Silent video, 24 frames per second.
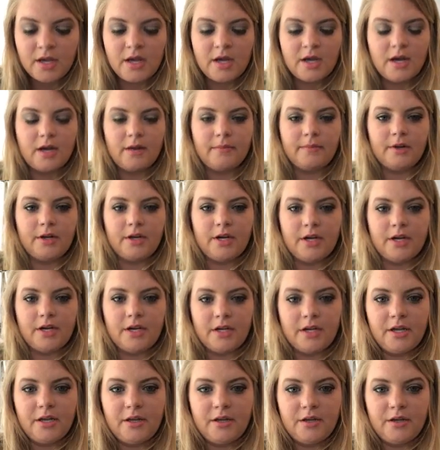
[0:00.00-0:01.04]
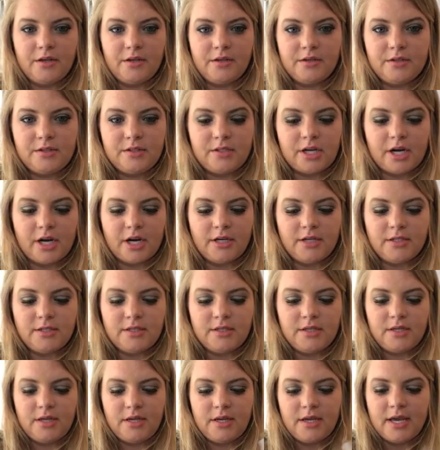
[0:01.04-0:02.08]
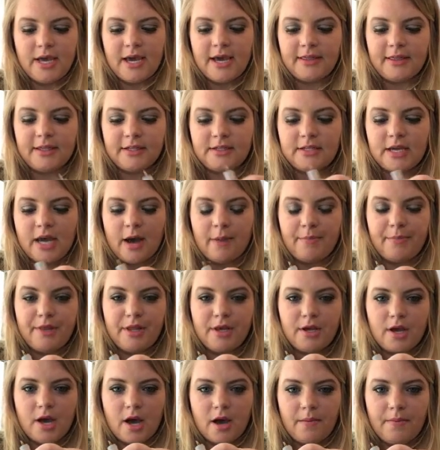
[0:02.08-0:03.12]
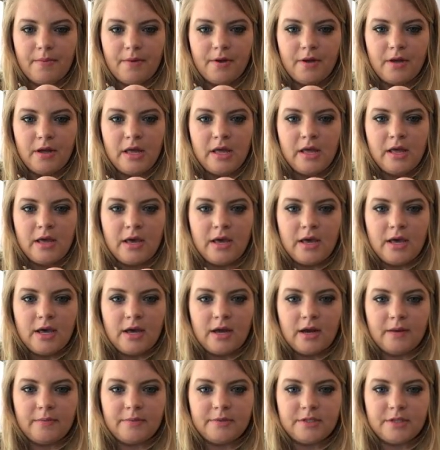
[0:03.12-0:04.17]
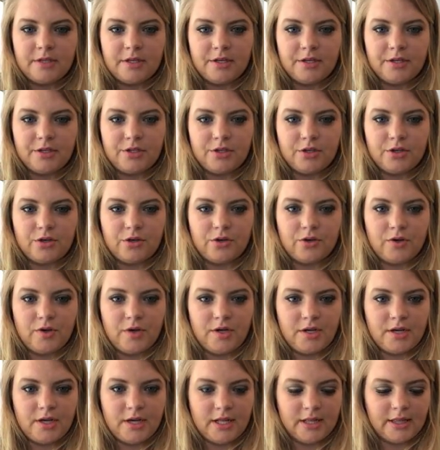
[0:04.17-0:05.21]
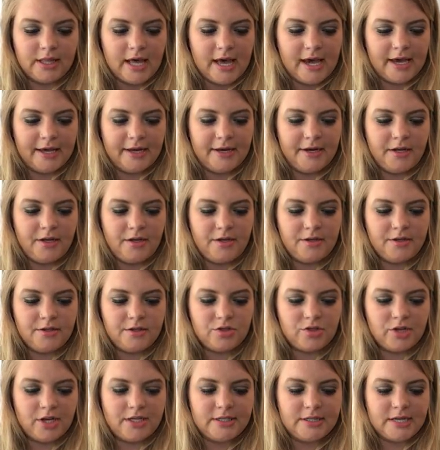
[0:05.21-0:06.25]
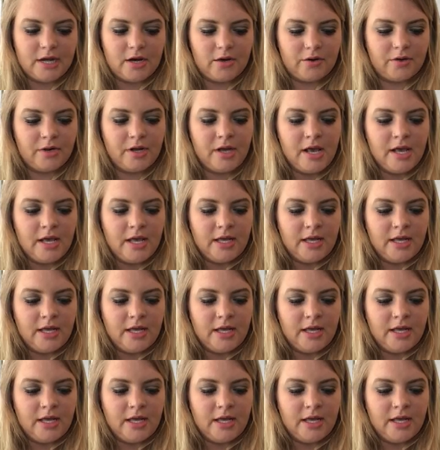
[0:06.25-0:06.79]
I'm gonna start at the top of the cup, and I'm just gonna do a line straight down.